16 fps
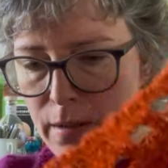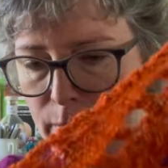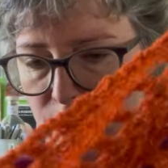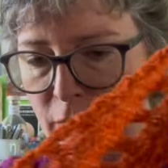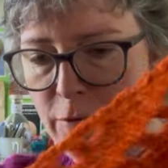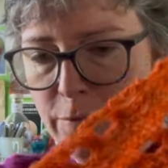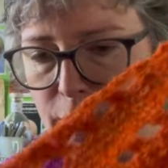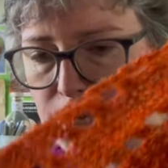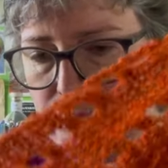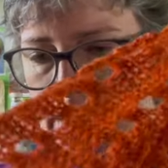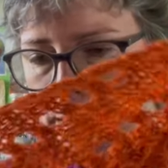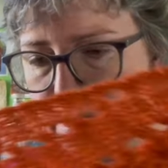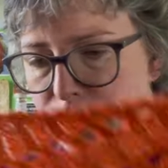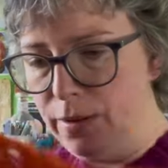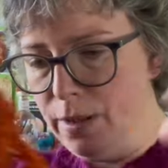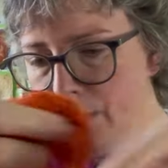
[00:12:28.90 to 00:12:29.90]
At first
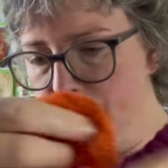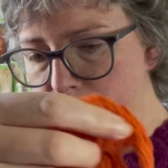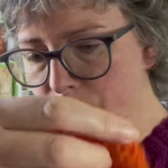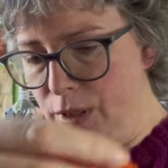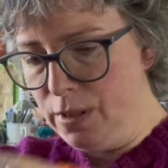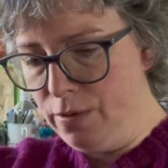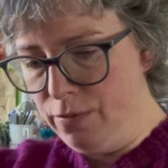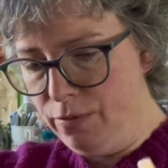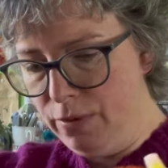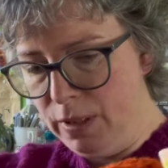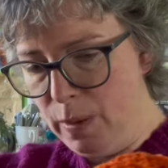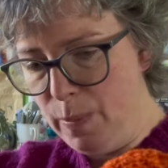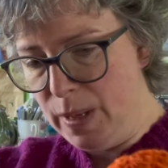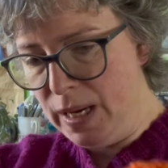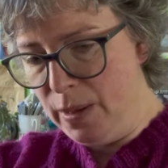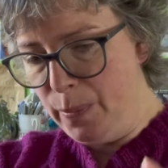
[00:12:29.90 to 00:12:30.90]
I thought it was just a really
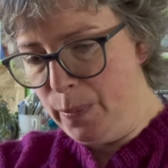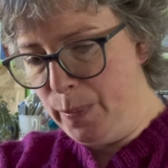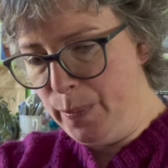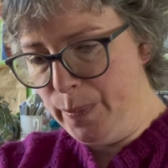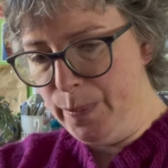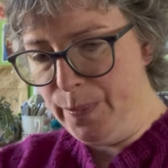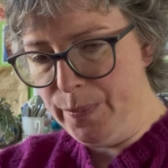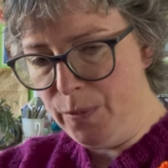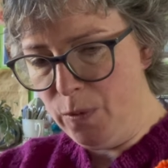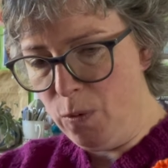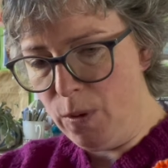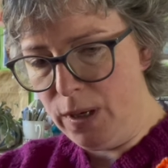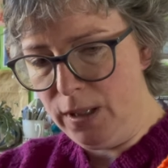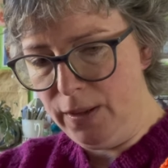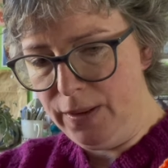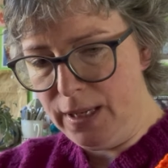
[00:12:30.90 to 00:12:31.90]
bad
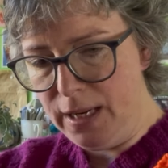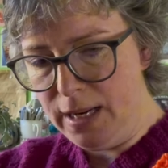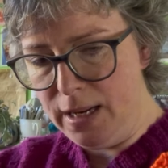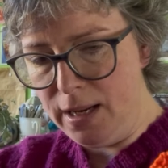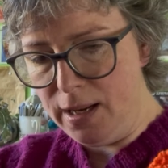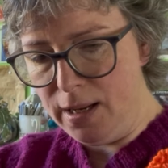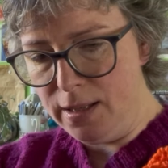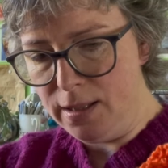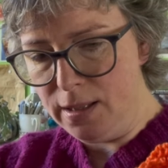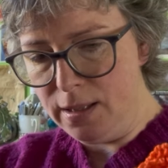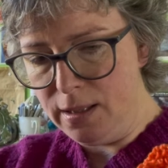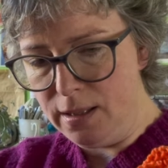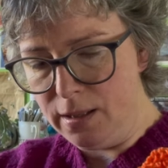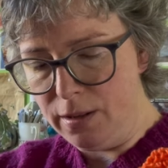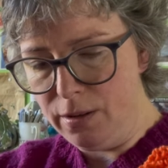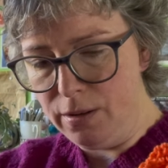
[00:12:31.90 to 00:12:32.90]
whirl that I had,
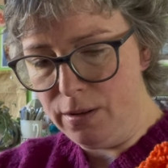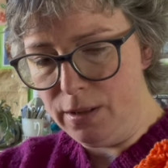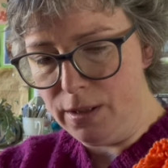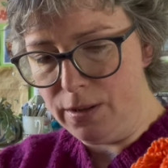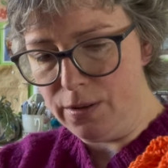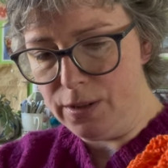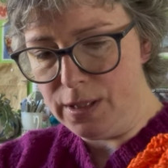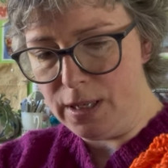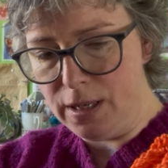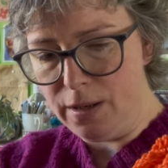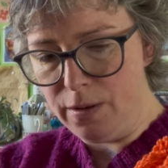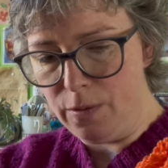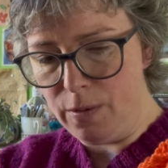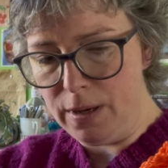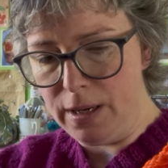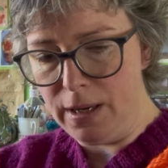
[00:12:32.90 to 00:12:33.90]
and I couldn't
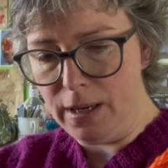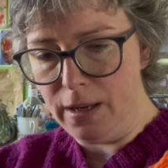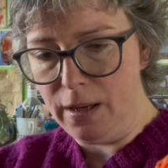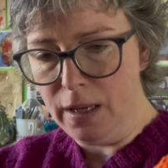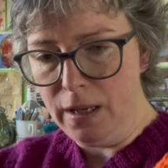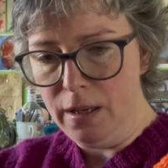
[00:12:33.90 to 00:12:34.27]
understand why